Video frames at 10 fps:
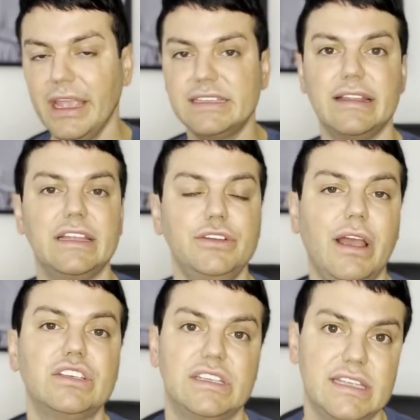is that they do
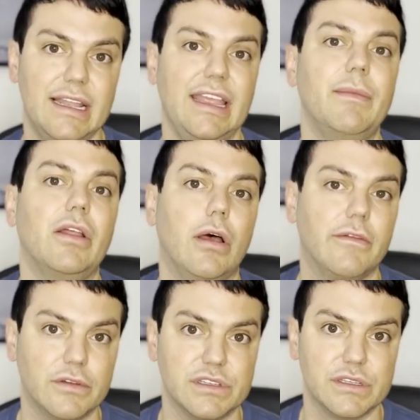actually send email
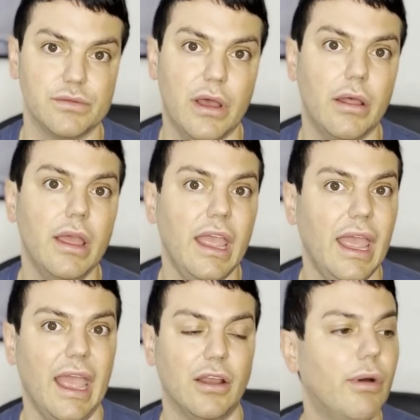offers as well.
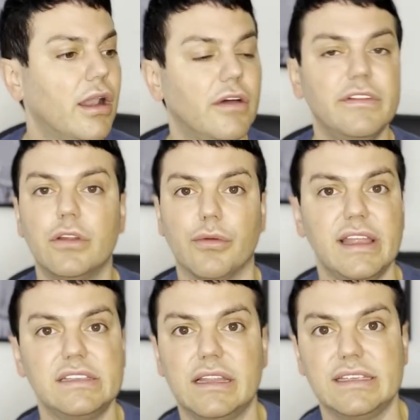And quite often the
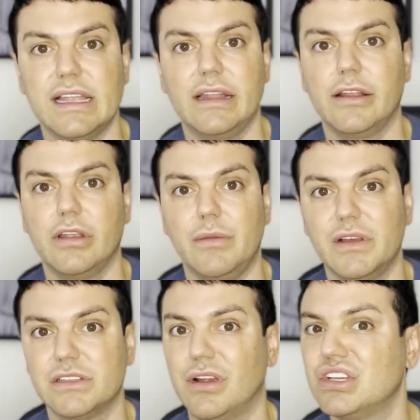rates that they send in their
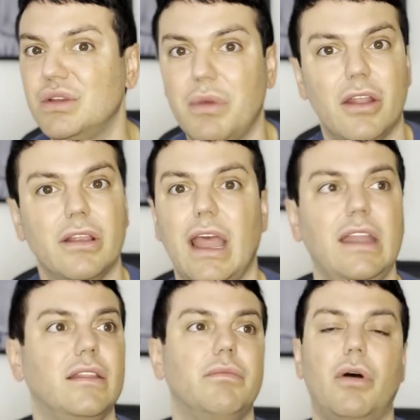emails are actually better than
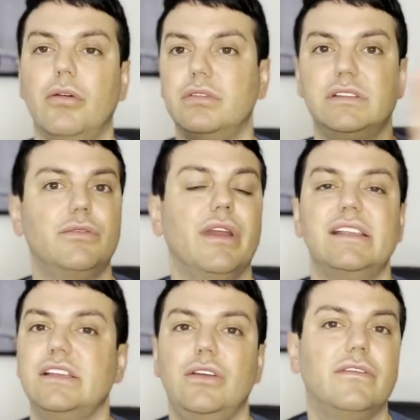any of the posted
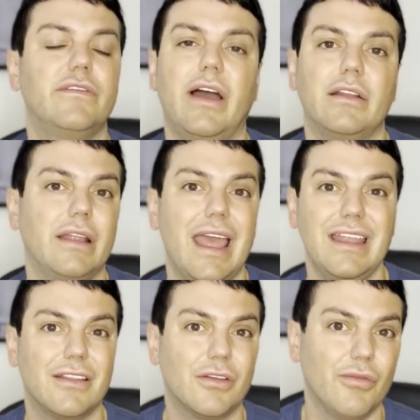rates that you can find on
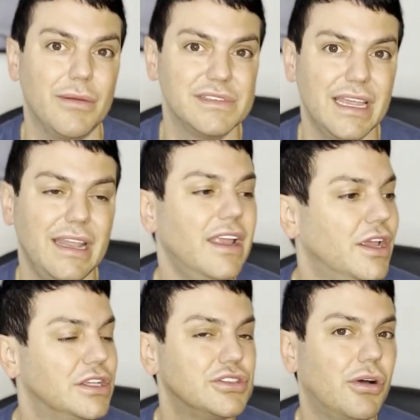any other website.
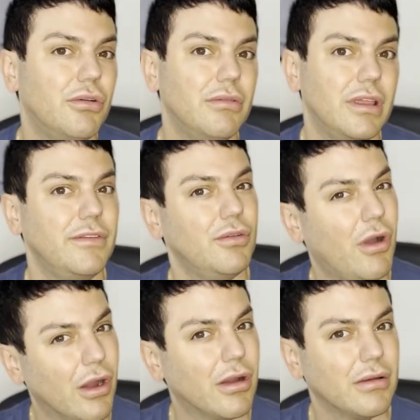So if you
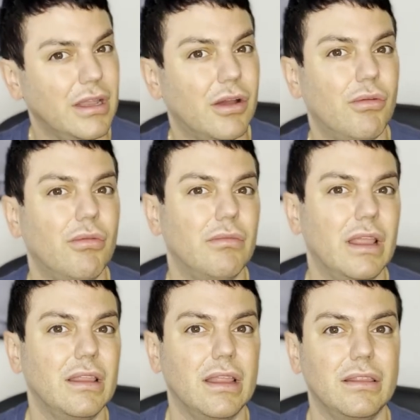are, you know,
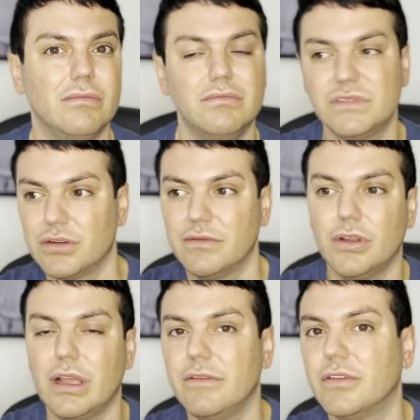in sort of
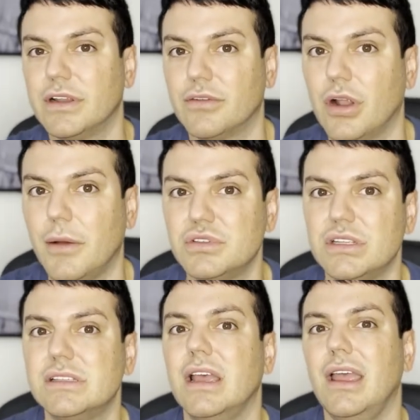looking for different
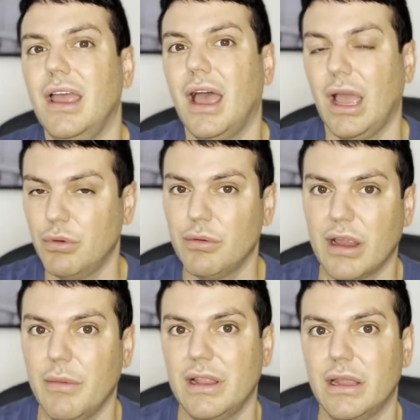options, I would
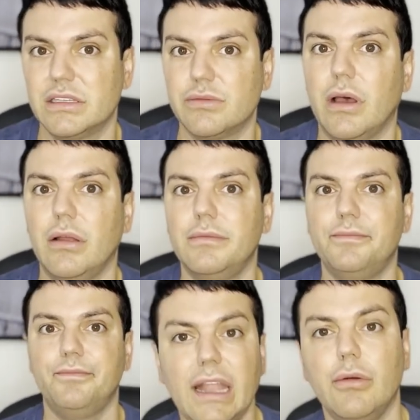recommend that as well.
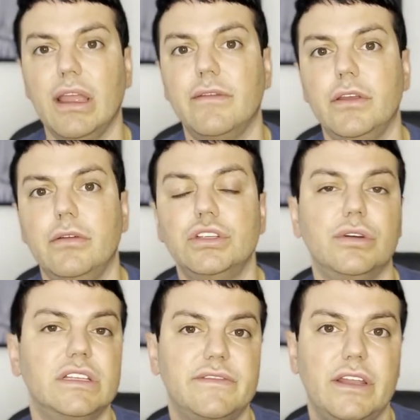Anyway, if you
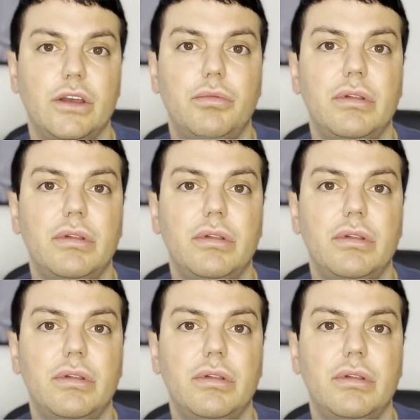enjoyed this video,